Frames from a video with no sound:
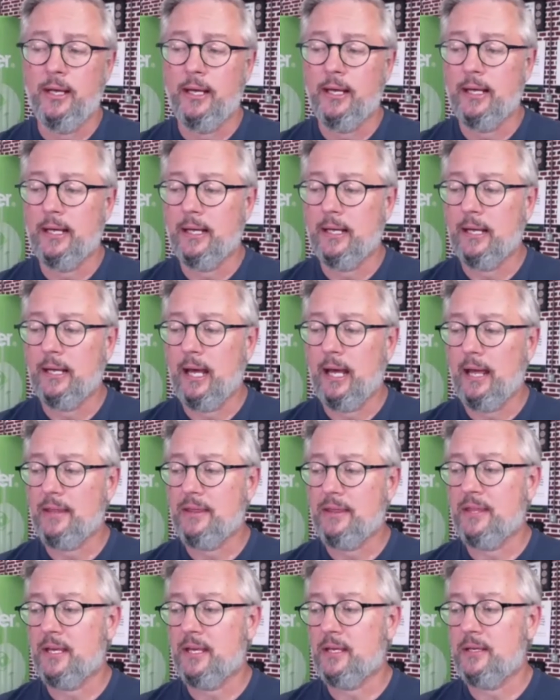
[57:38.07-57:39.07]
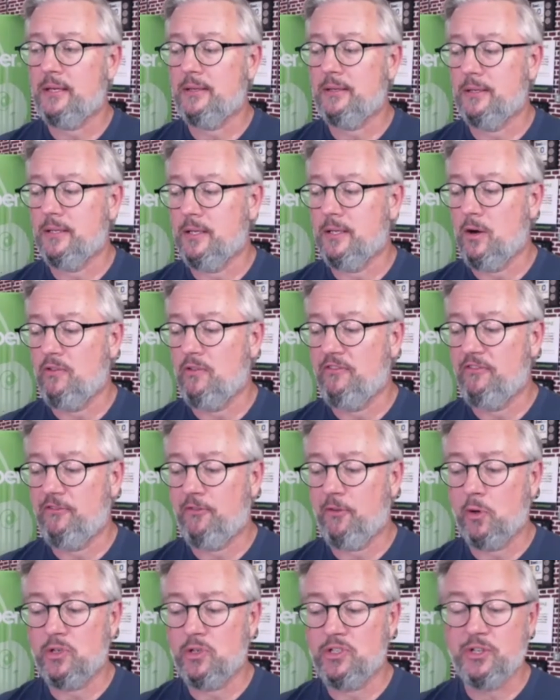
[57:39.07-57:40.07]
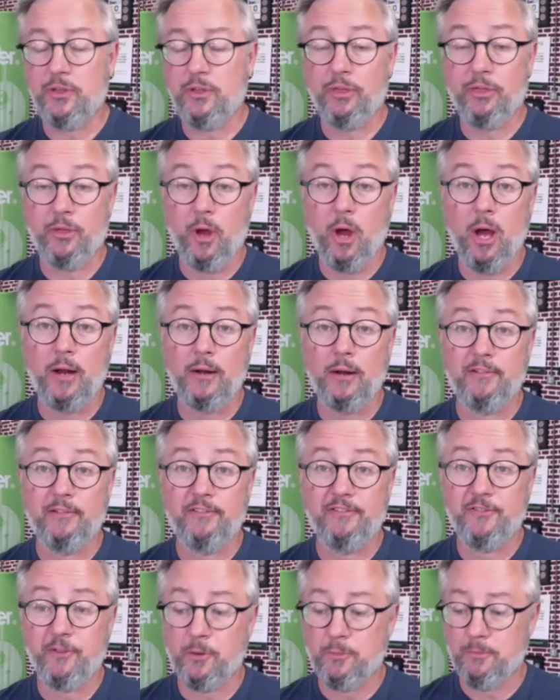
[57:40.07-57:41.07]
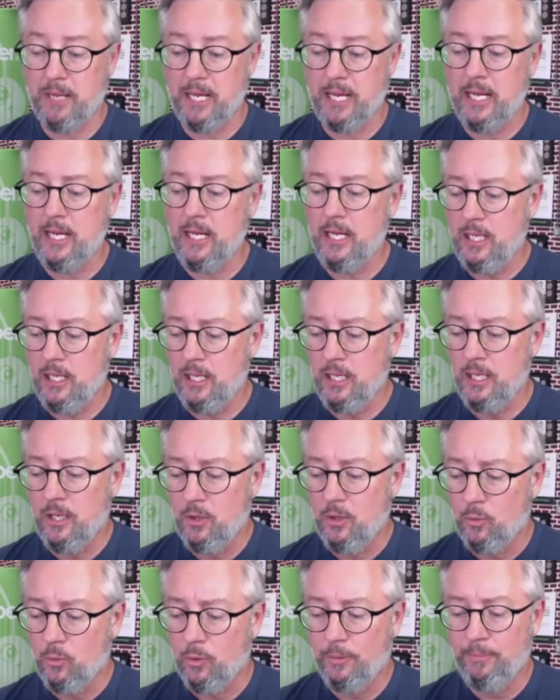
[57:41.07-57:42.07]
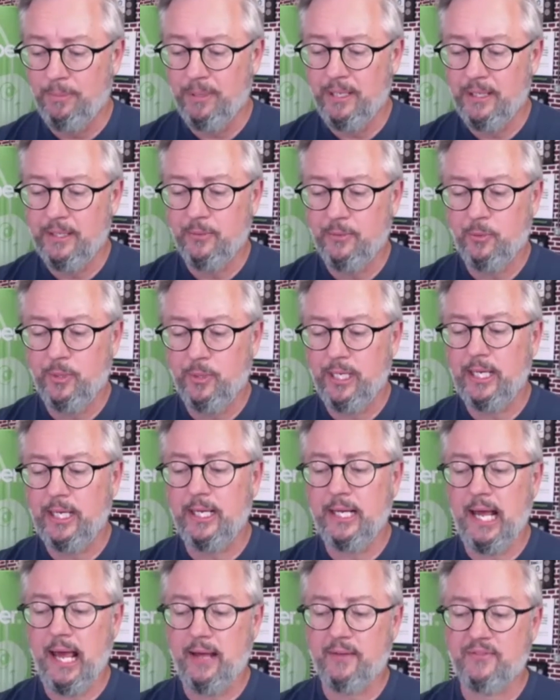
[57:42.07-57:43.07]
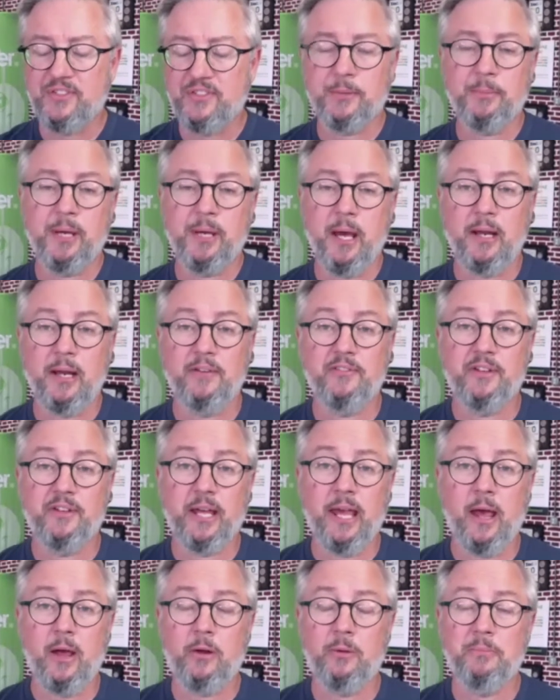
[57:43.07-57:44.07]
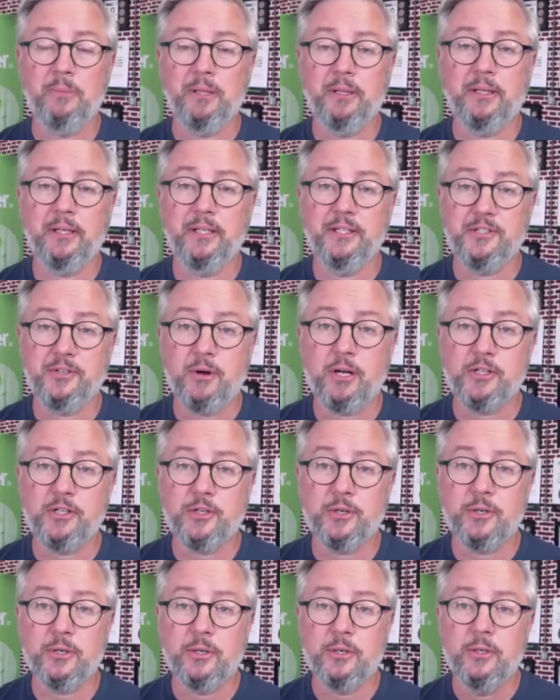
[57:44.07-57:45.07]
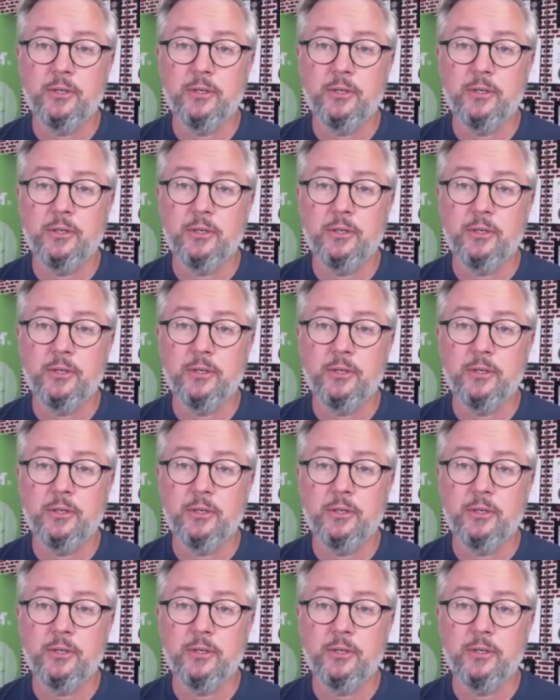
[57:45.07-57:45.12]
Uh, I think, you know, first thought for me would be that we need to have some kind of accountability structure.